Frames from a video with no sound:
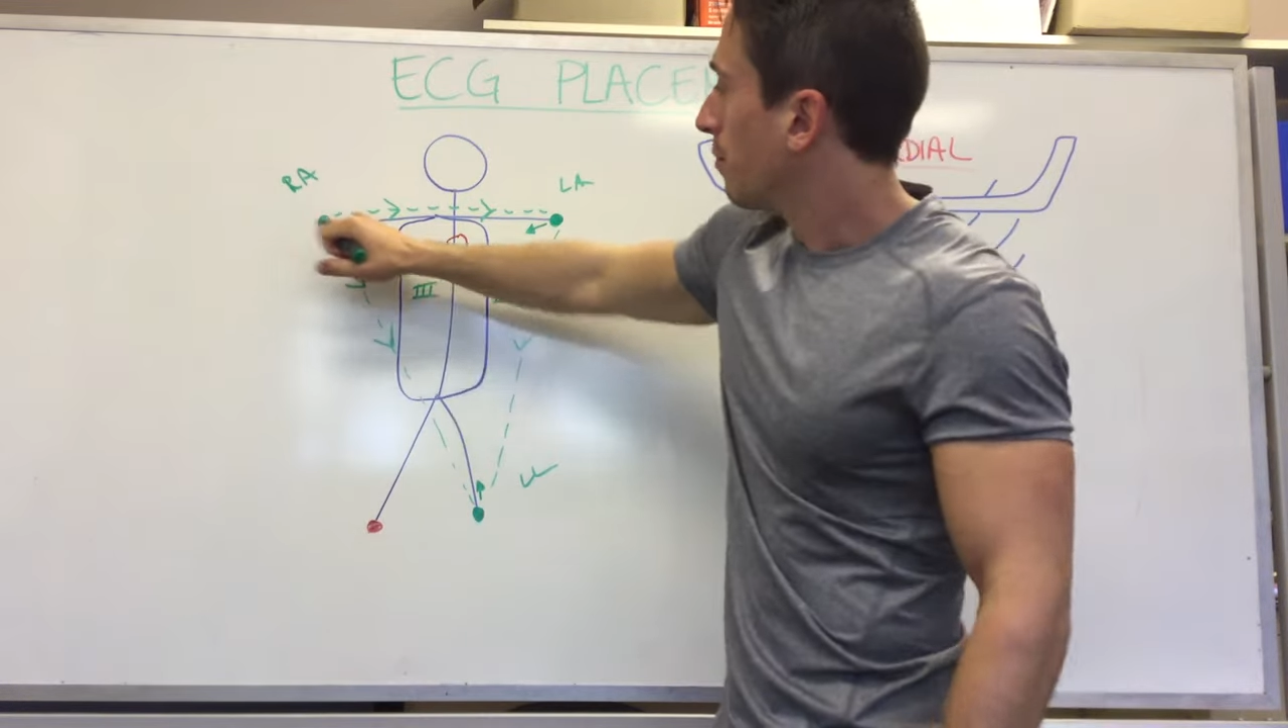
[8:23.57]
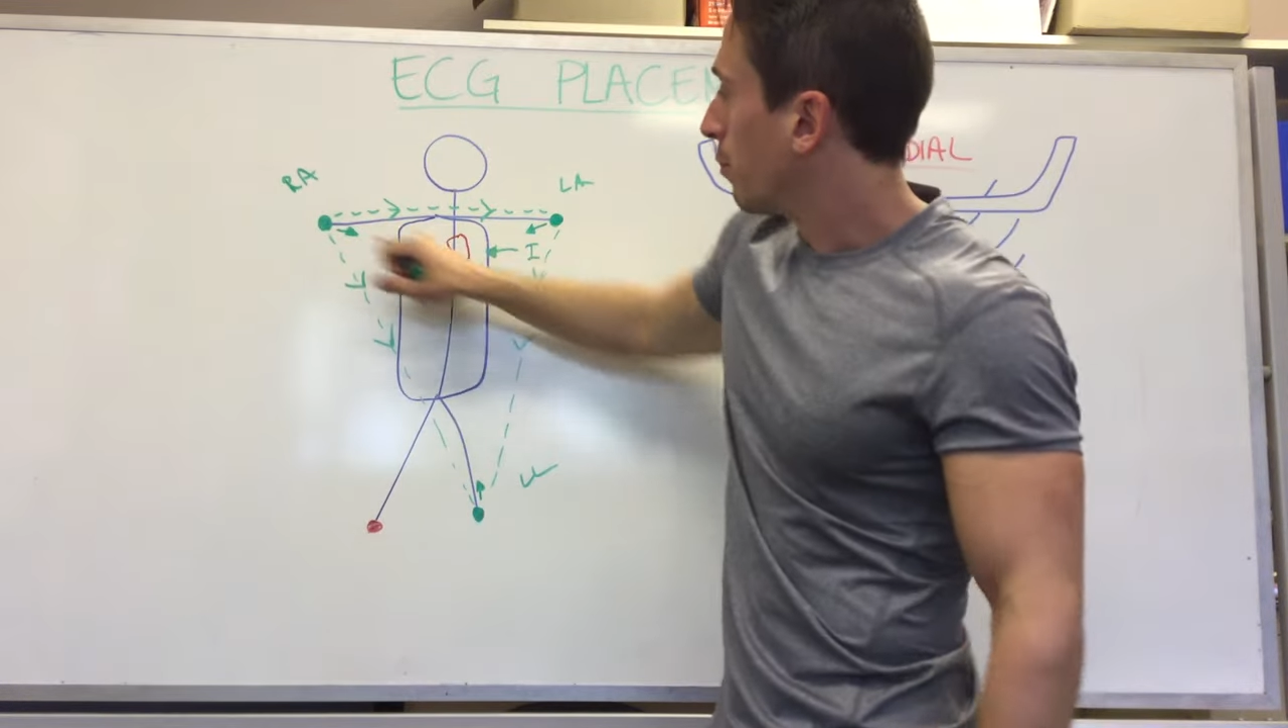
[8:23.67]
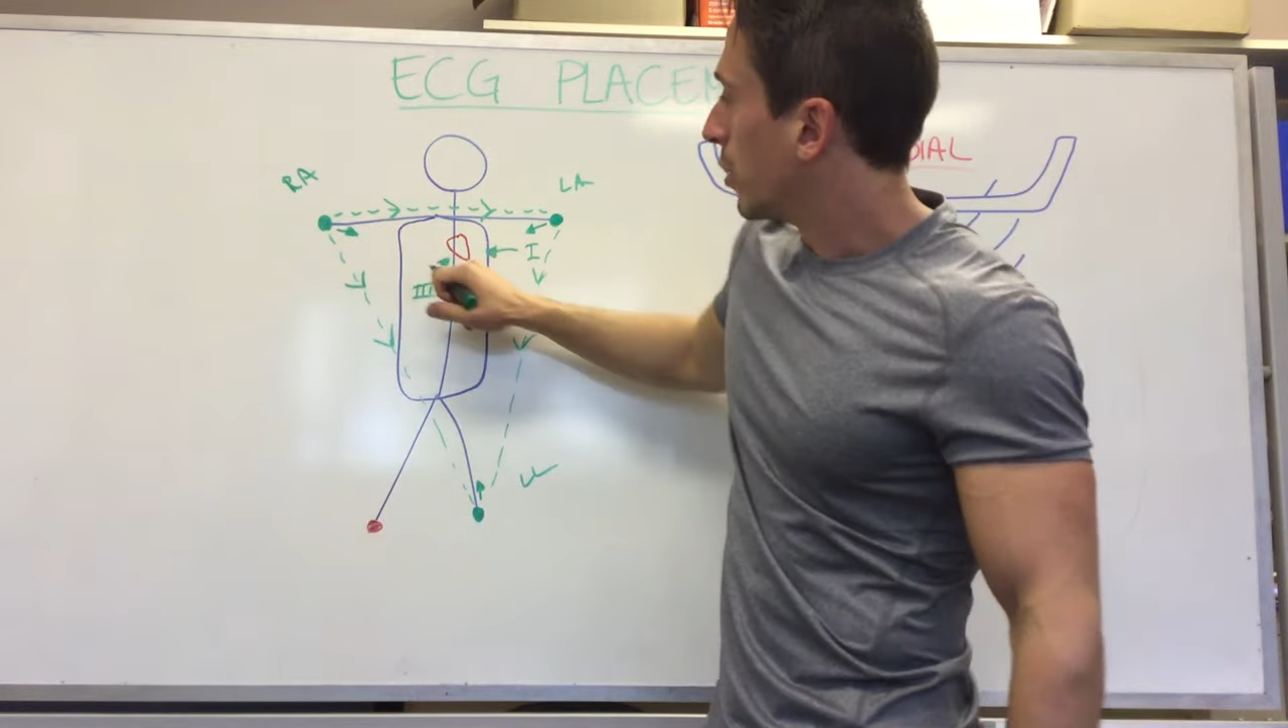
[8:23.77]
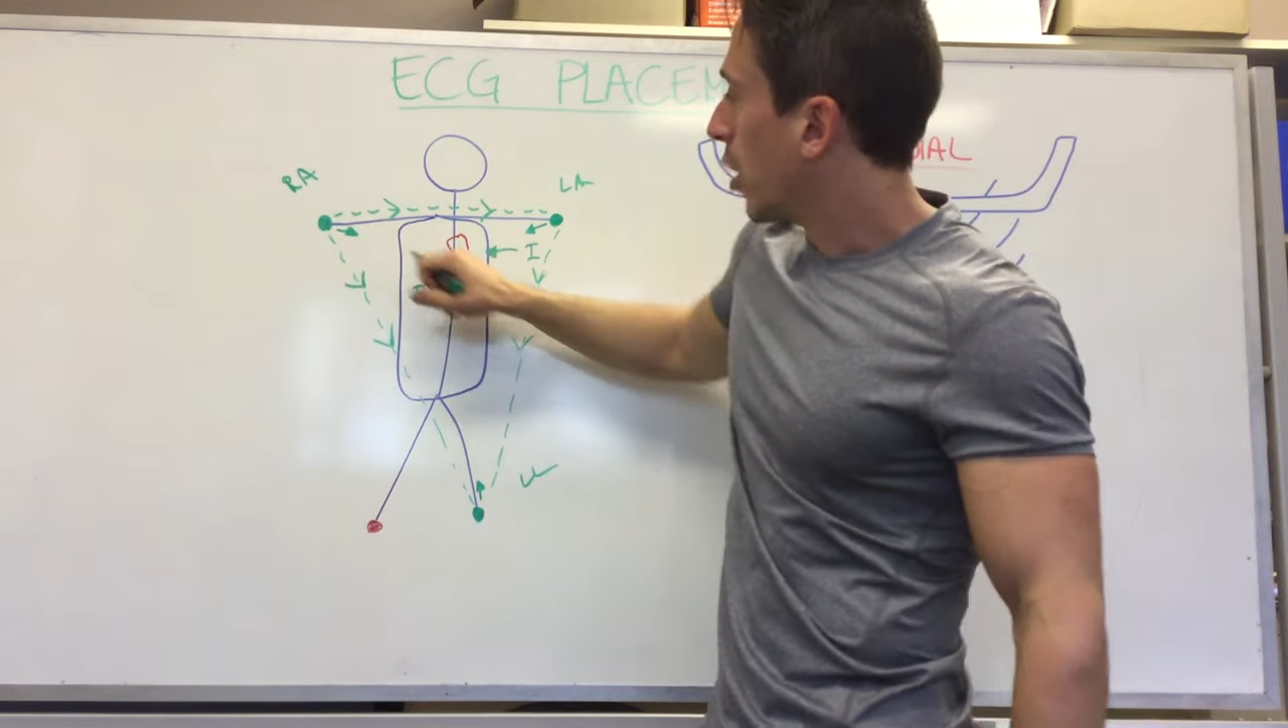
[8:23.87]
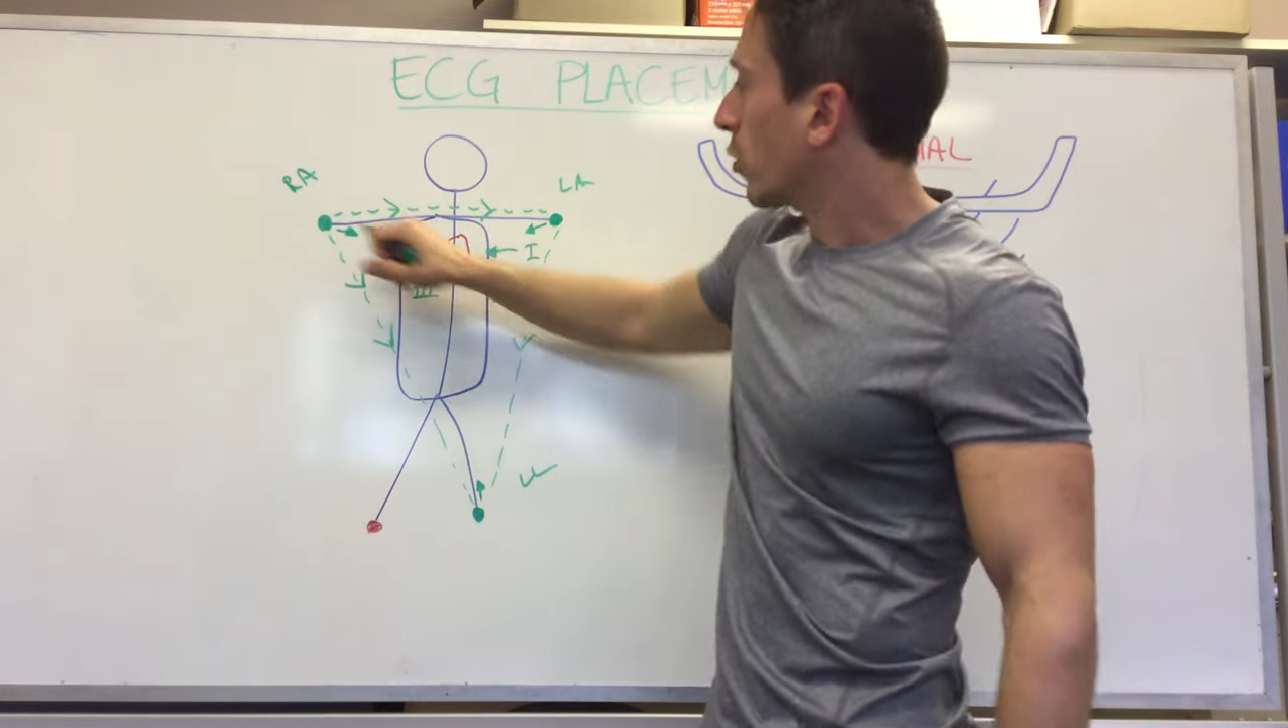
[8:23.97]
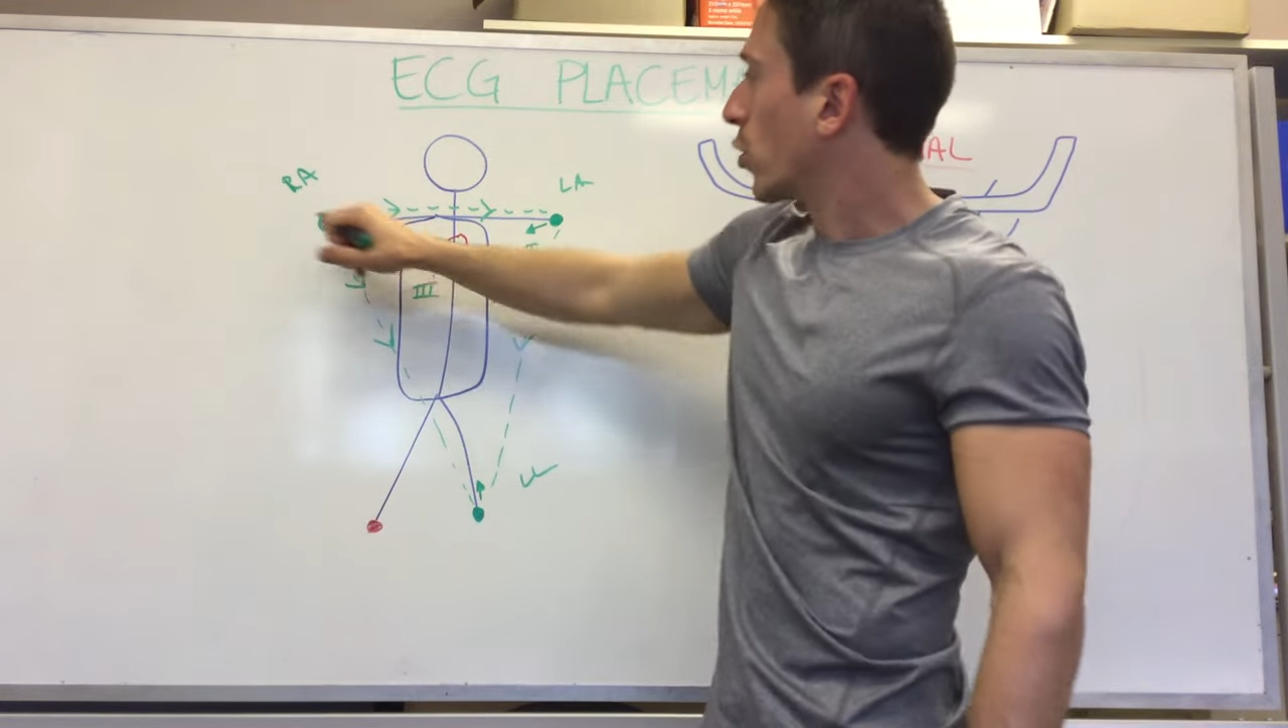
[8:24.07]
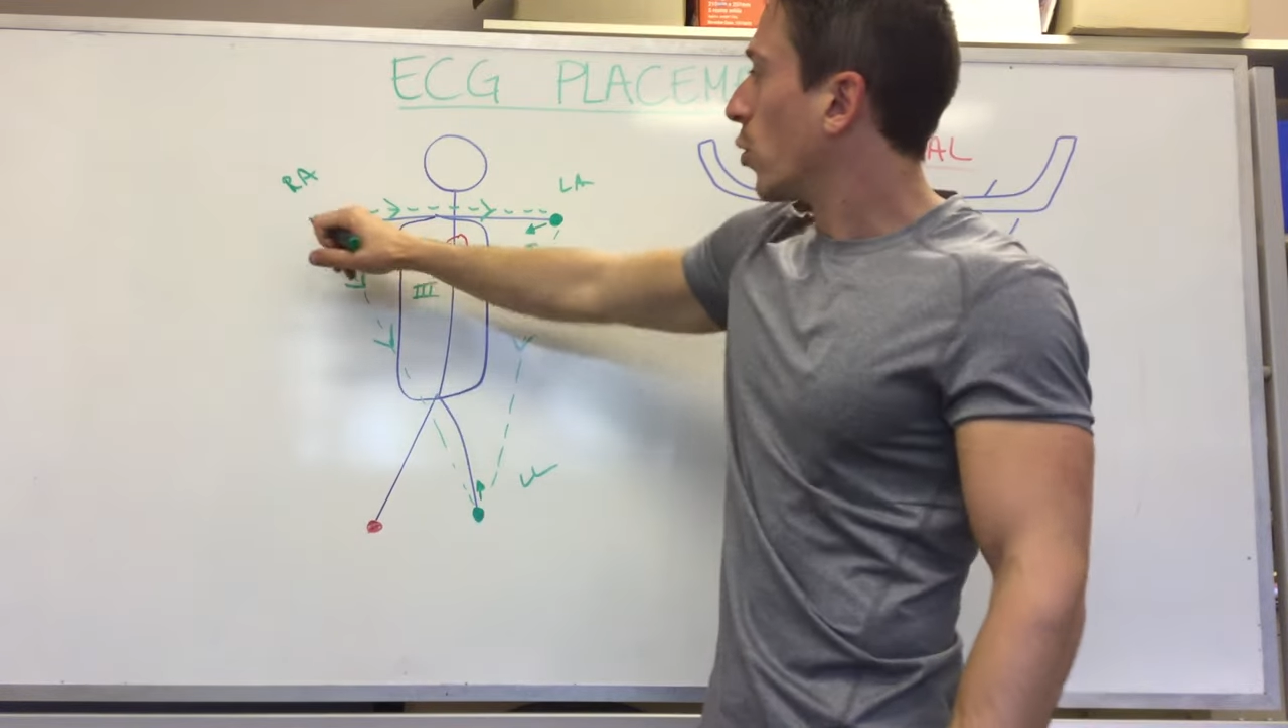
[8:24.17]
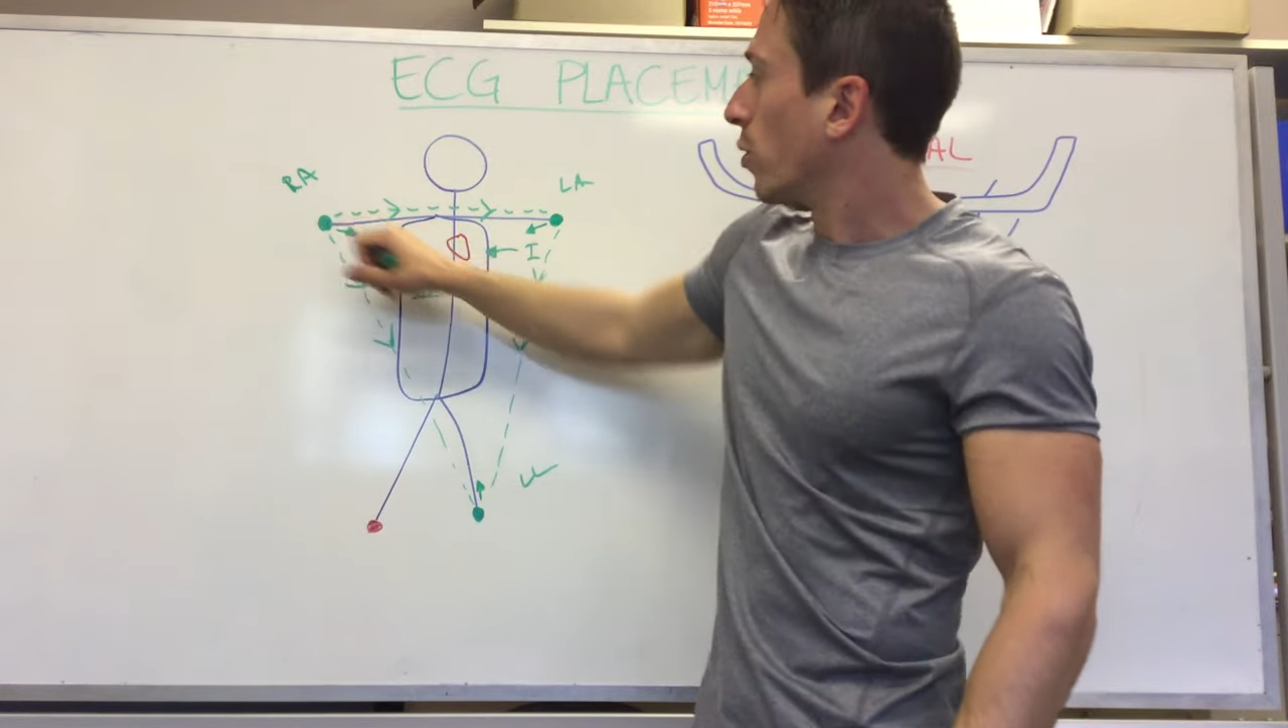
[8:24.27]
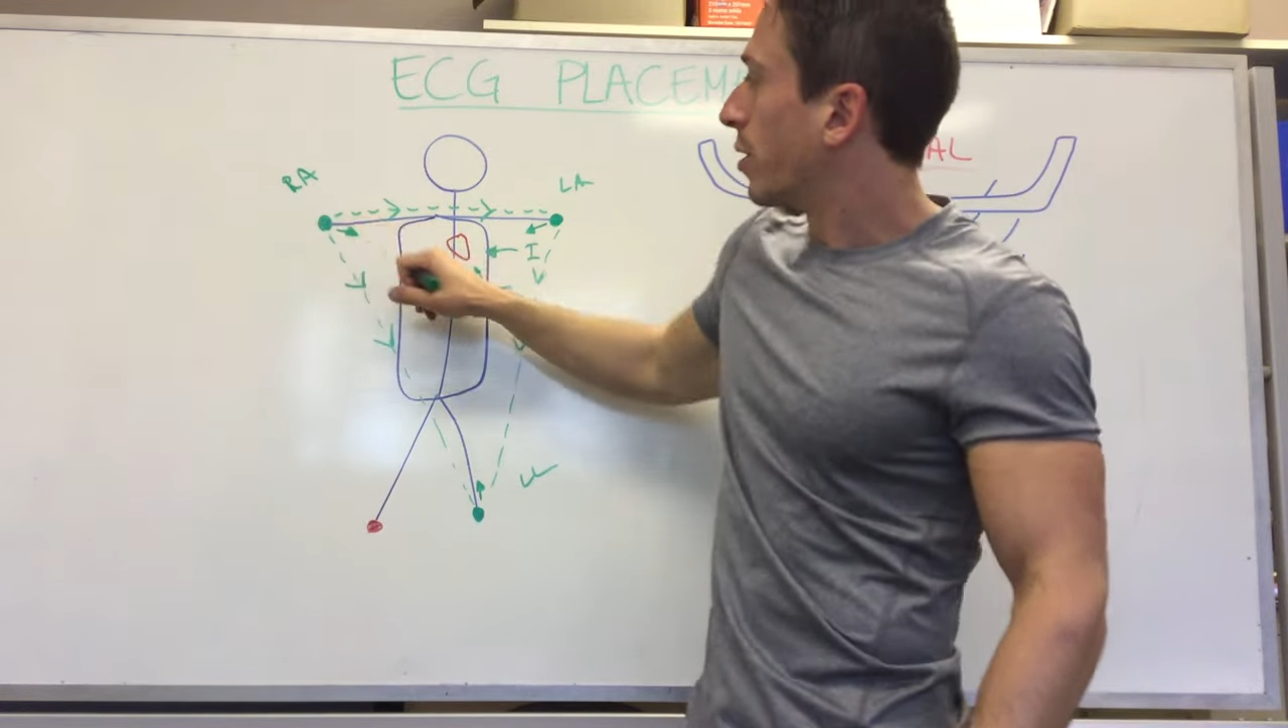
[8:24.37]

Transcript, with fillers: We don't call